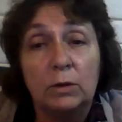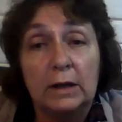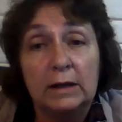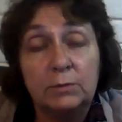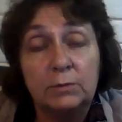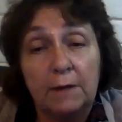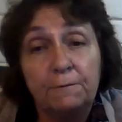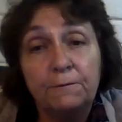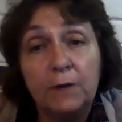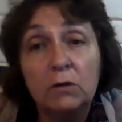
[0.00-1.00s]
I
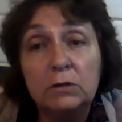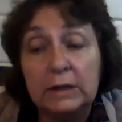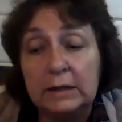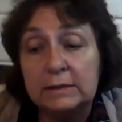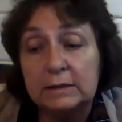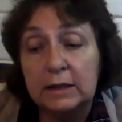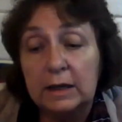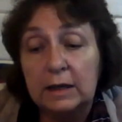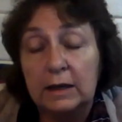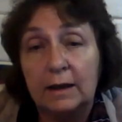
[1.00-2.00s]
found is
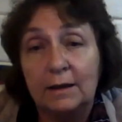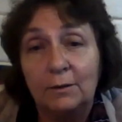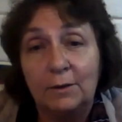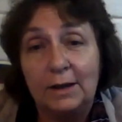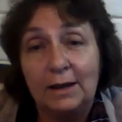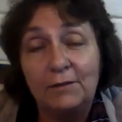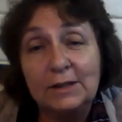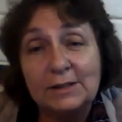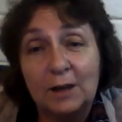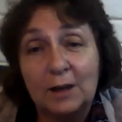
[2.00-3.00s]

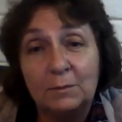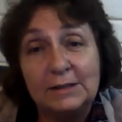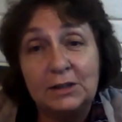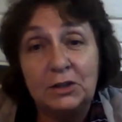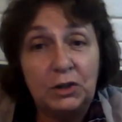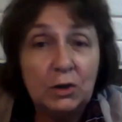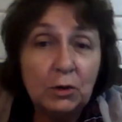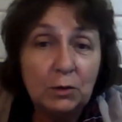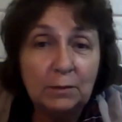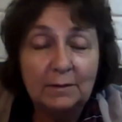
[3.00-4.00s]
every time there's a
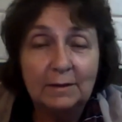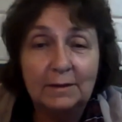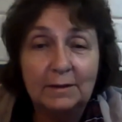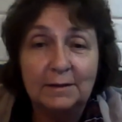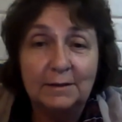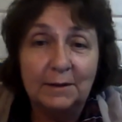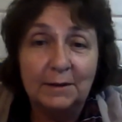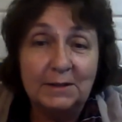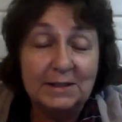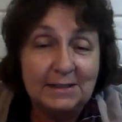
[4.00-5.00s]
new
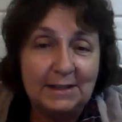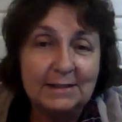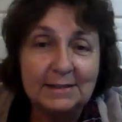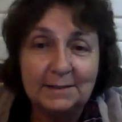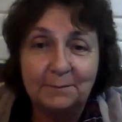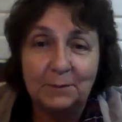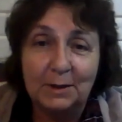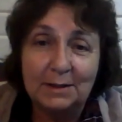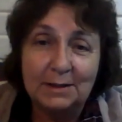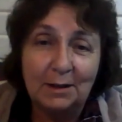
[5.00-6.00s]
disease,
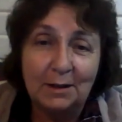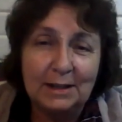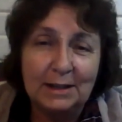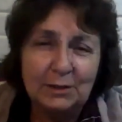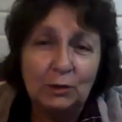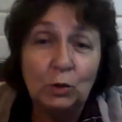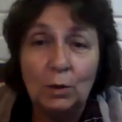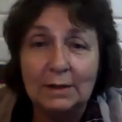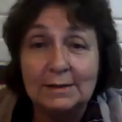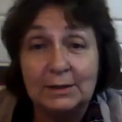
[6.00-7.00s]
let's not
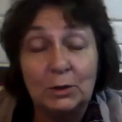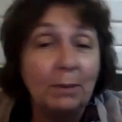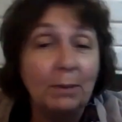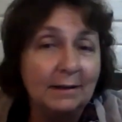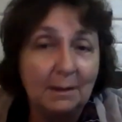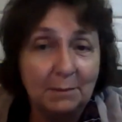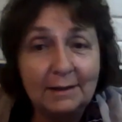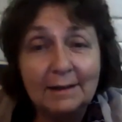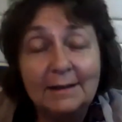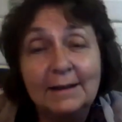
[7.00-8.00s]
call it a new
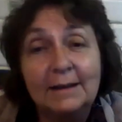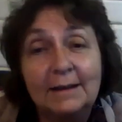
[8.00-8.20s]
pandemic,